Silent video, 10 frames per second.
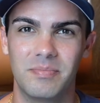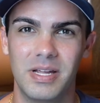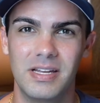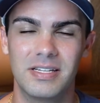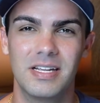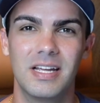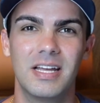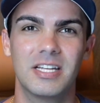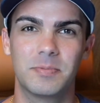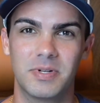Pete.
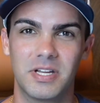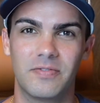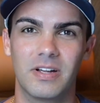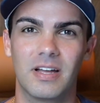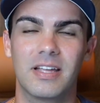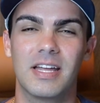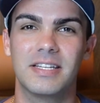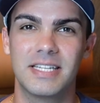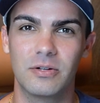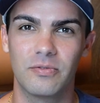Specific, again,
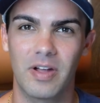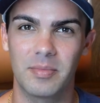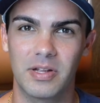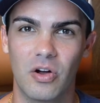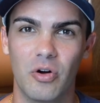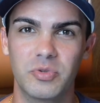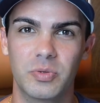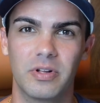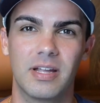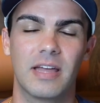single family homes.
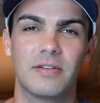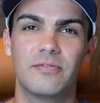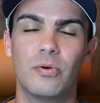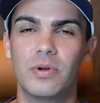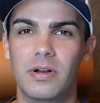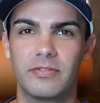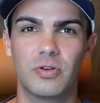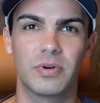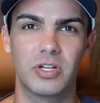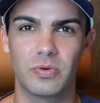We're looking at the full year of
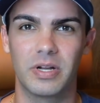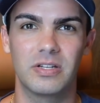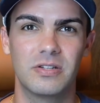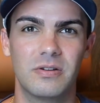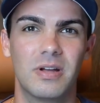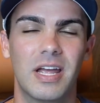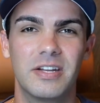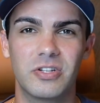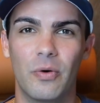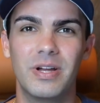2022. And
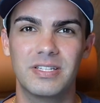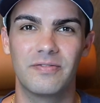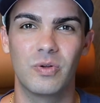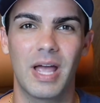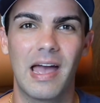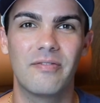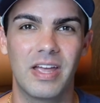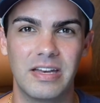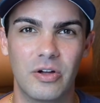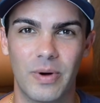as always, if you have
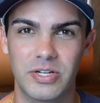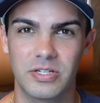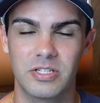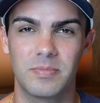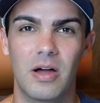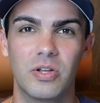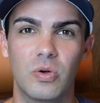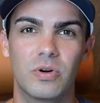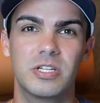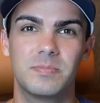any questions about
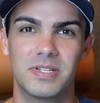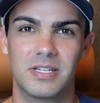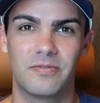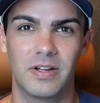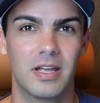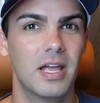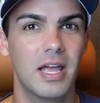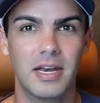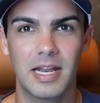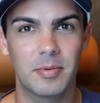your specific
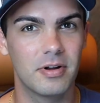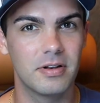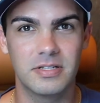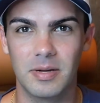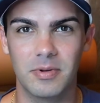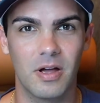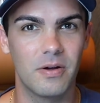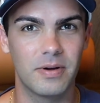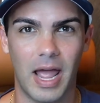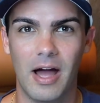neighborhood, zip
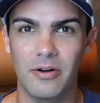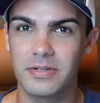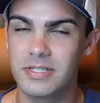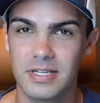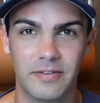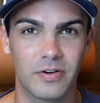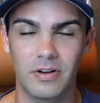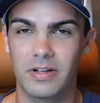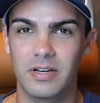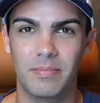code, house, if you're
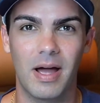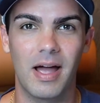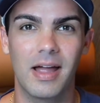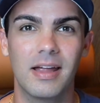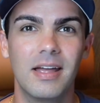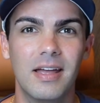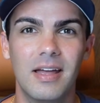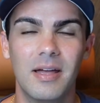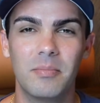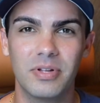looking to buy,
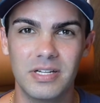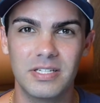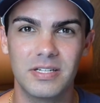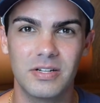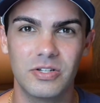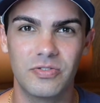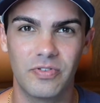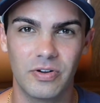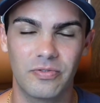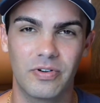please
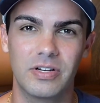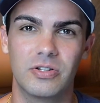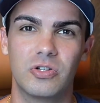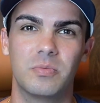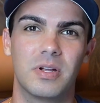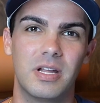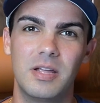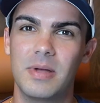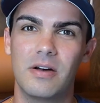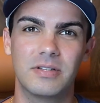feel free to shoot me an
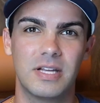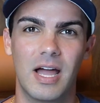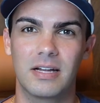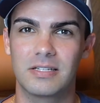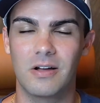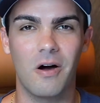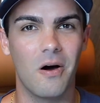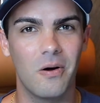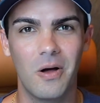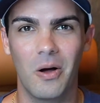email, text,
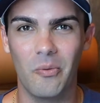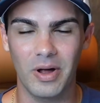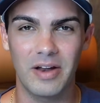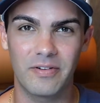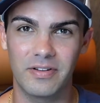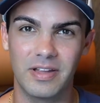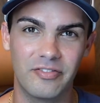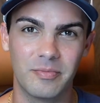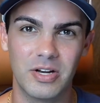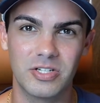call, whatever. The
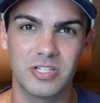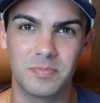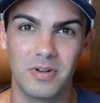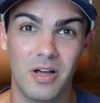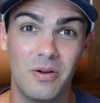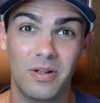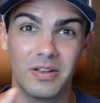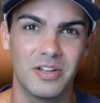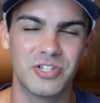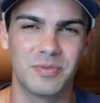information's below.
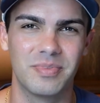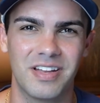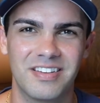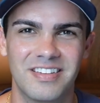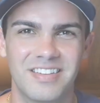Let's jump in.